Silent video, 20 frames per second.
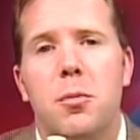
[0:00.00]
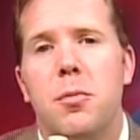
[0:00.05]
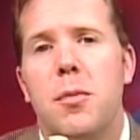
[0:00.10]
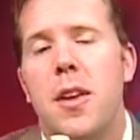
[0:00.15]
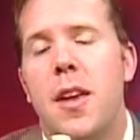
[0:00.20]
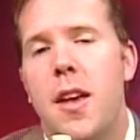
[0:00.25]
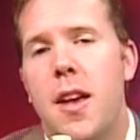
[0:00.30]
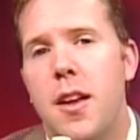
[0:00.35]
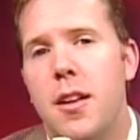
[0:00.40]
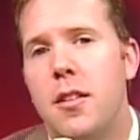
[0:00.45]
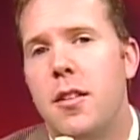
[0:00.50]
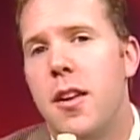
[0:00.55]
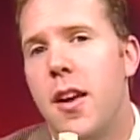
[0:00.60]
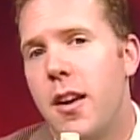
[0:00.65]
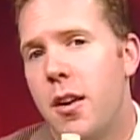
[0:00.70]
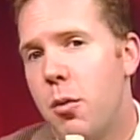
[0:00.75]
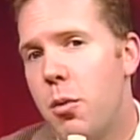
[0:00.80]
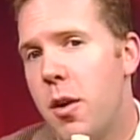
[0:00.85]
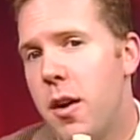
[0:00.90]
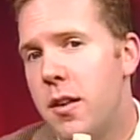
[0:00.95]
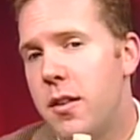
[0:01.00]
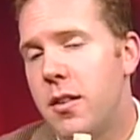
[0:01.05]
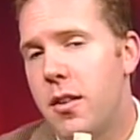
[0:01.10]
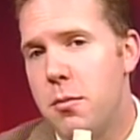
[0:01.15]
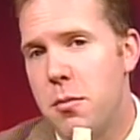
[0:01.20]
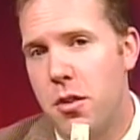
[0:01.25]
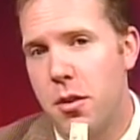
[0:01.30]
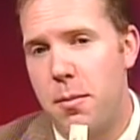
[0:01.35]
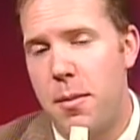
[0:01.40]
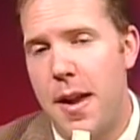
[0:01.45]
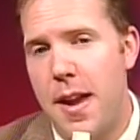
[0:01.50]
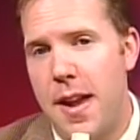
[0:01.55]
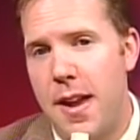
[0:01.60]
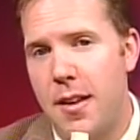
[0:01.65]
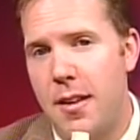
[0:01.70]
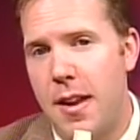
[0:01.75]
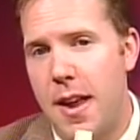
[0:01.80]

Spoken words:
can take away some of the pain.